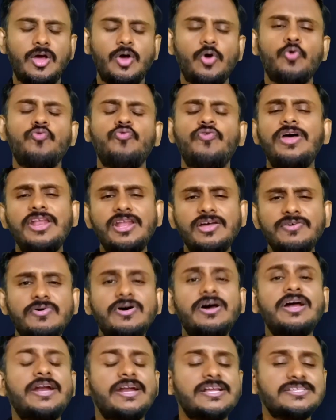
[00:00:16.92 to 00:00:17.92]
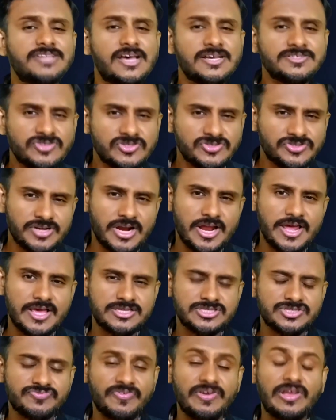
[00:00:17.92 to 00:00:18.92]
Whenever a disaster
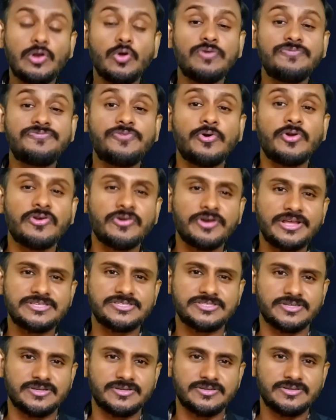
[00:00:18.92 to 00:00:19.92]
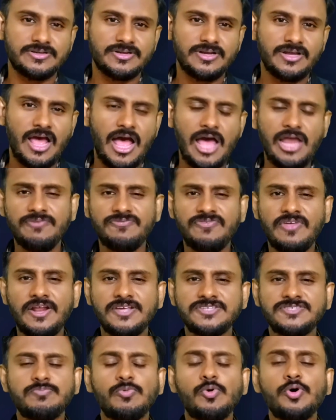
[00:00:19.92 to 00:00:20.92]
strikes, we look for a reason. And if there
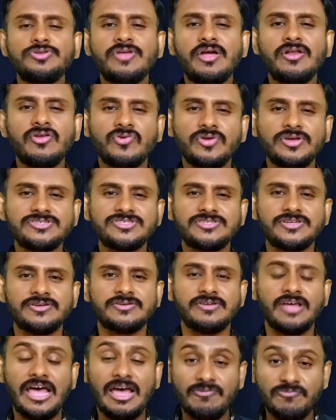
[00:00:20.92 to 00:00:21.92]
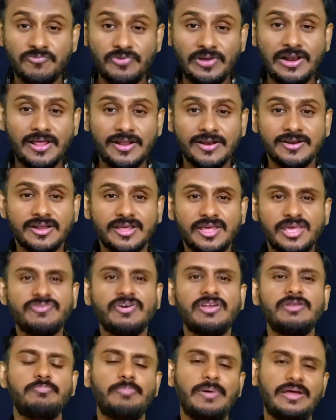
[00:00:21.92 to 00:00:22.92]
is more than a reason, a villain
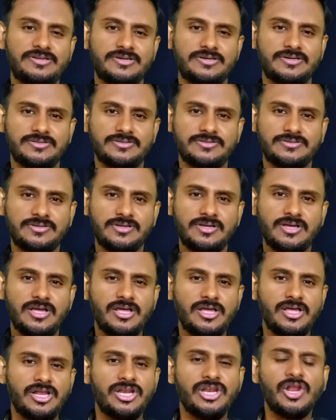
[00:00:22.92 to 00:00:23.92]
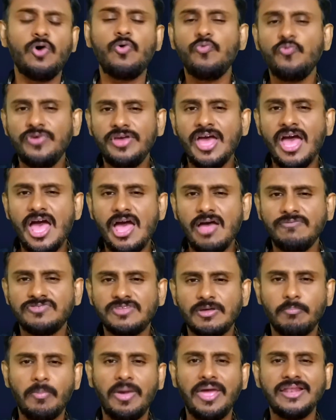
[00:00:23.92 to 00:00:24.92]
even better. Now we have the
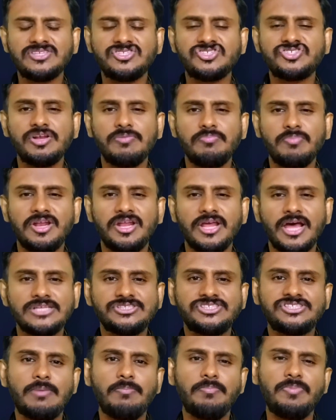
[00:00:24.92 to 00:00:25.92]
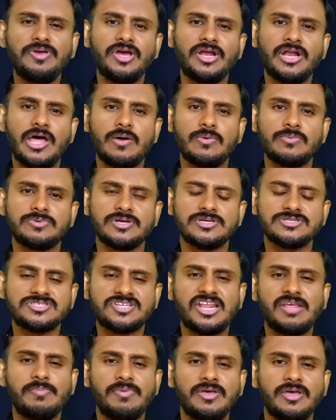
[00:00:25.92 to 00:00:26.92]
mainstream media jumping around
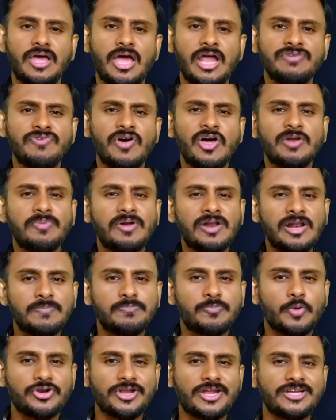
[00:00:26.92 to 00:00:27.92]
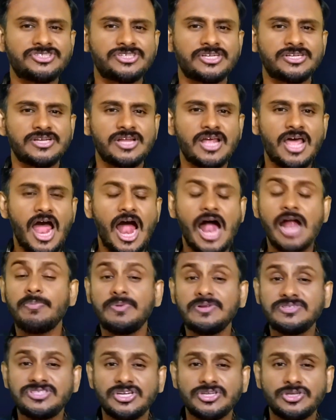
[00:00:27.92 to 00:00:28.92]
screaming environmental protection,
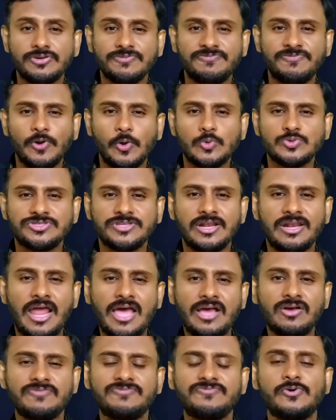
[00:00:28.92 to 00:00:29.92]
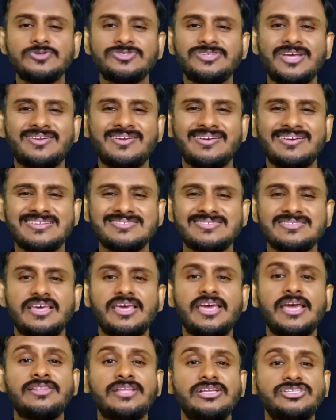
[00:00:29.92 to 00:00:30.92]
administrative flaws and lack of foresightedness
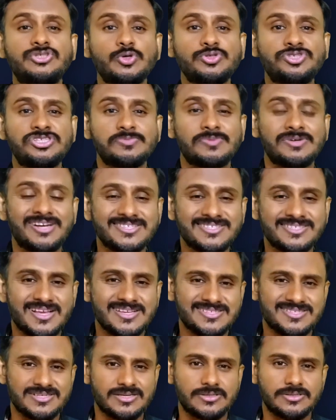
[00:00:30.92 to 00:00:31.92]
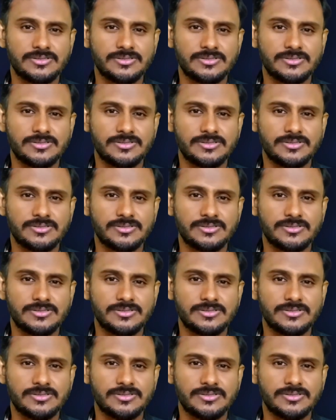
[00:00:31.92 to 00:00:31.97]
in the Joshimath disaster.